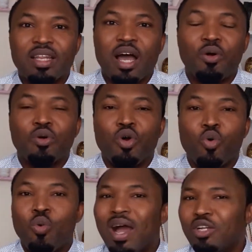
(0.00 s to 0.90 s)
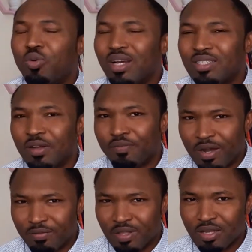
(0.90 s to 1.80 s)
Now, why do I say
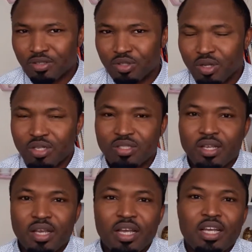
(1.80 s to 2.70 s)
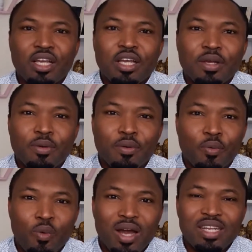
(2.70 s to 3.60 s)
$5,000?
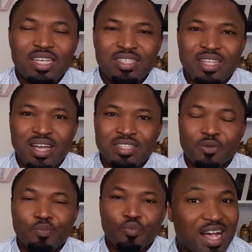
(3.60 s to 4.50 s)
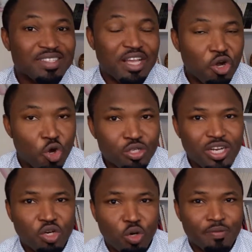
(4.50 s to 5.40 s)
One is that as the
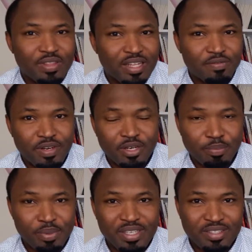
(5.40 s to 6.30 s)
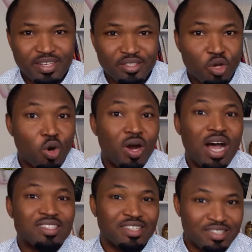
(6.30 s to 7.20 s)
owner of that very business or
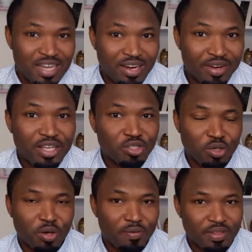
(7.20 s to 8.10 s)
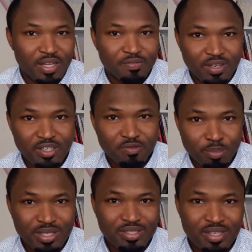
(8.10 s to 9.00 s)
as the director of that very
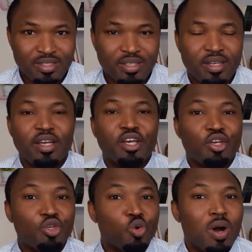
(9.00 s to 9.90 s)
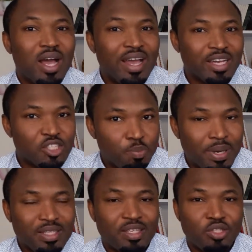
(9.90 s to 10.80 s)
business, you are
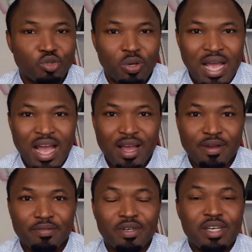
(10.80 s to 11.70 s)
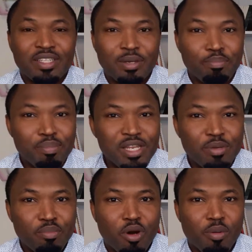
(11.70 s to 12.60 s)
expected to have the
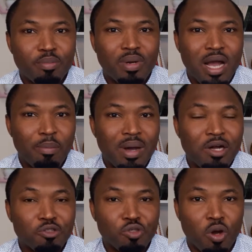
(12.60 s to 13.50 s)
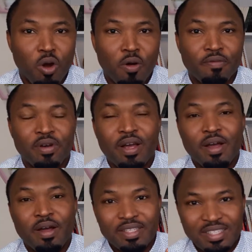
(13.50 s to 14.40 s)
minimum amount of
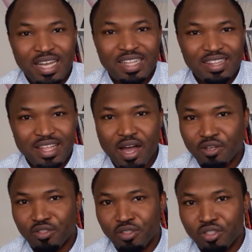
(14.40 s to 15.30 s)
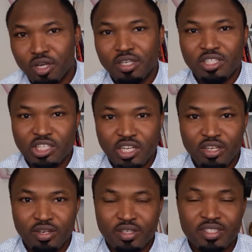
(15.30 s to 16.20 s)
10,000 Turkish
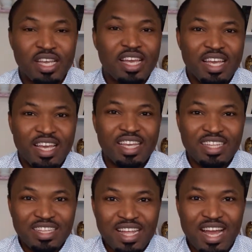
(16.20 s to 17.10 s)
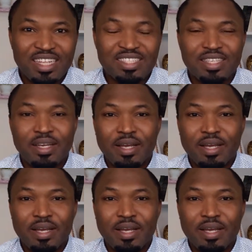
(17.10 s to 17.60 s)
liras in that